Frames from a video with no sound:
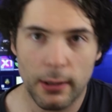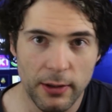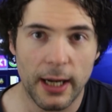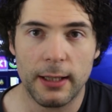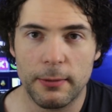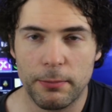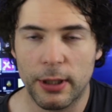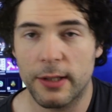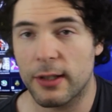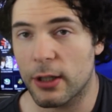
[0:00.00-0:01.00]
That
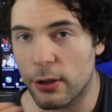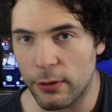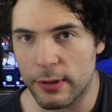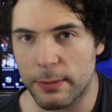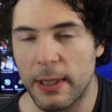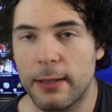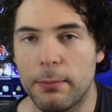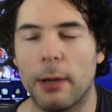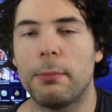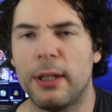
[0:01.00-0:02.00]
plus a clock speed
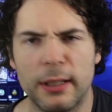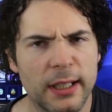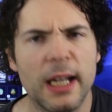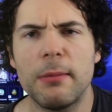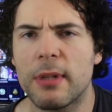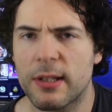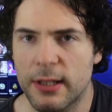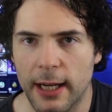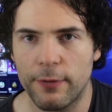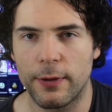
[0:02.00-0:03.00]
bump, and gamers
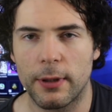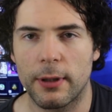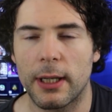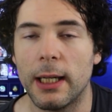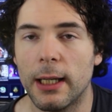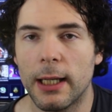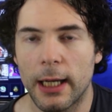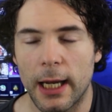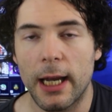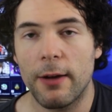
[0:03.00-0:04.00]
definitely
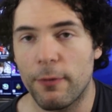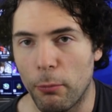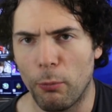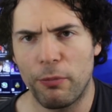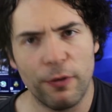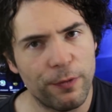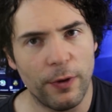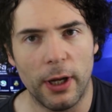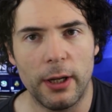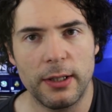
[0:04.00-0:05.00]
have
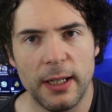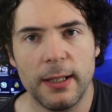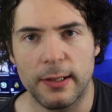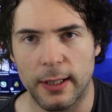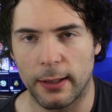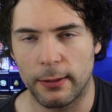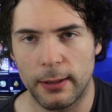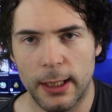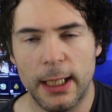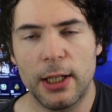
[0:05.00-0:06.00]
preferred Intel.
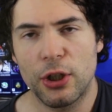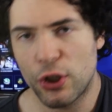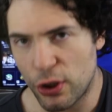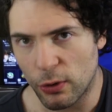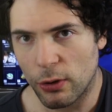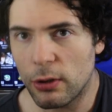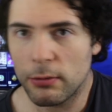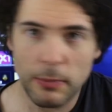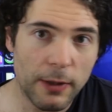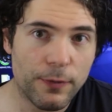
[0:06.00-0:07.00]

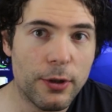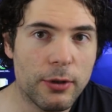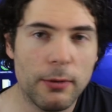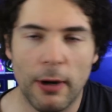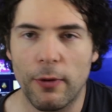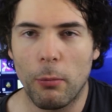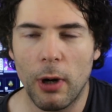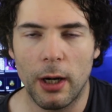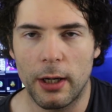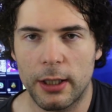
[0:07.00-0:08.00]
Sure, if you do other
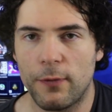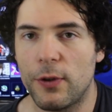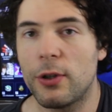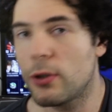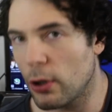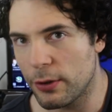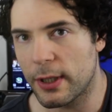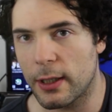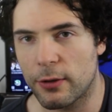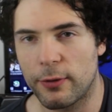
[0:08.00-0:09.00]
work, if you do
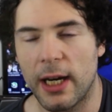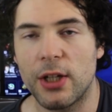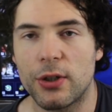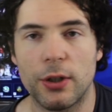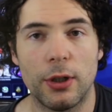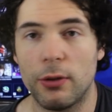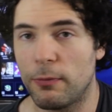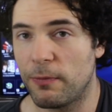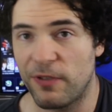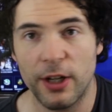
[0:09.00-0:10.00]
content creation,
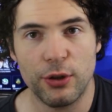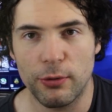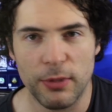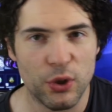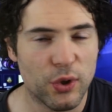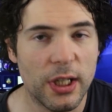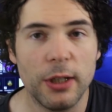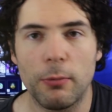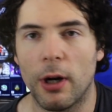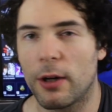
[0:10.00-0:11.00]
virtual
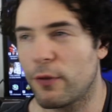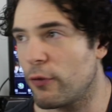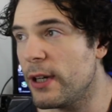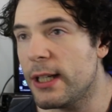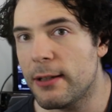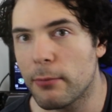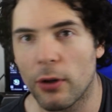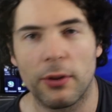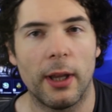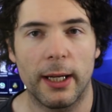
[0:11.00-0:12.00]
machine work, three D
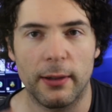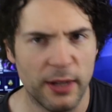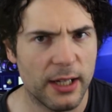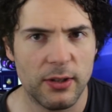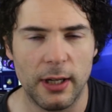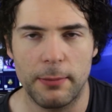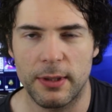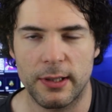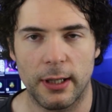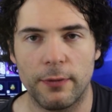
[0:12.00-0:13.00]
modeling, that type
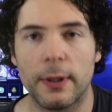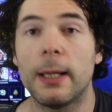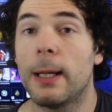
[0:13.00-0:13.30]
of stuff,